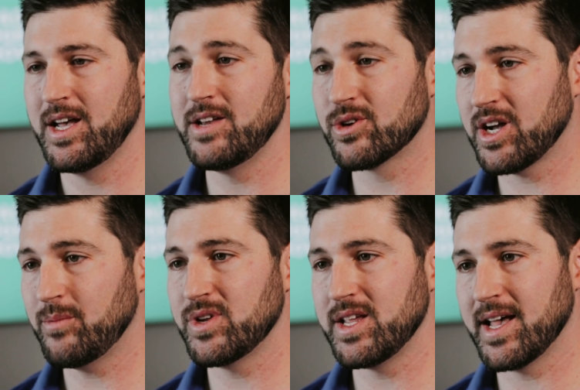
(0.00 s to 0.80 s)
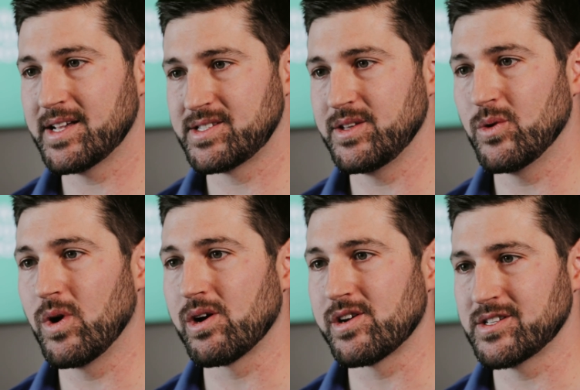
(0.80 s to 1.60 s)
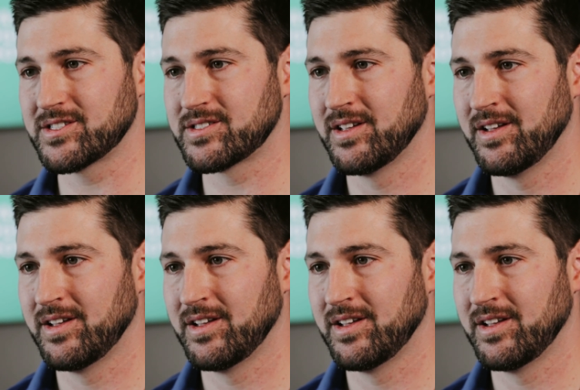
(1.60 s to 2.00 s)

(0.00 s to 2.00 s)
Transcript: and your company has the awareness